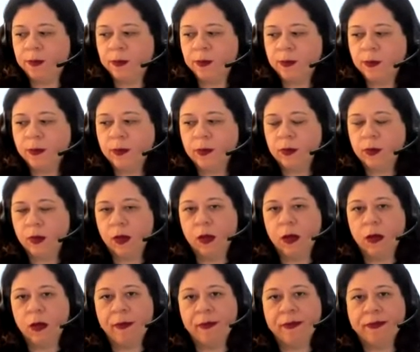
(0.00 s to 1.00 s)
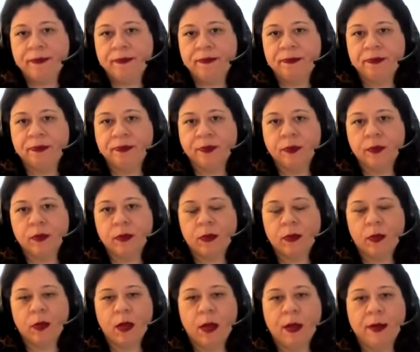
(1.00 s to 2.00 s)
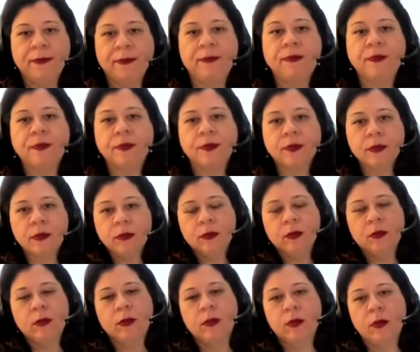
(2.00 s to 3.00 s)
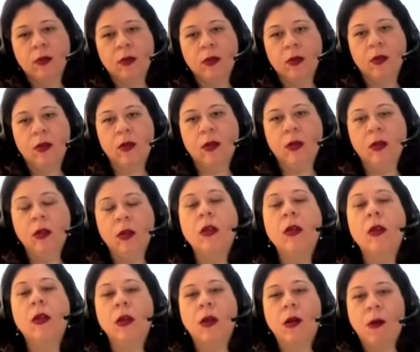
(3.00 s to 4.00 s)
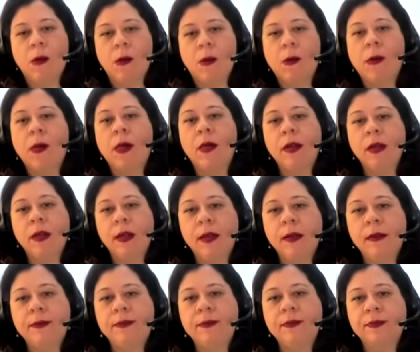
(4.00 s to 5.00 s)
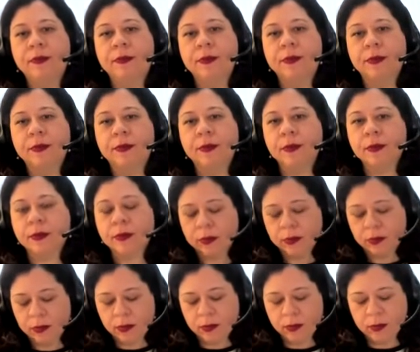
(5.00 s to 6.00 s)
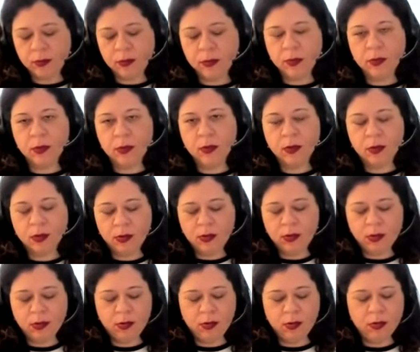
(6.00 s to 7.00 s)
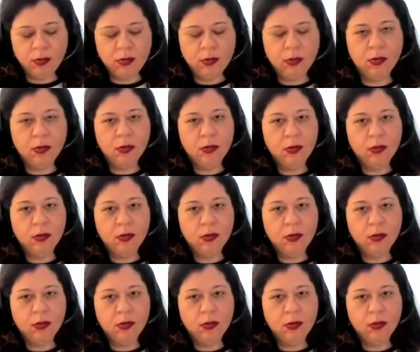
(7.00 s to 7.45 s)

No words are spoken by the person on screen.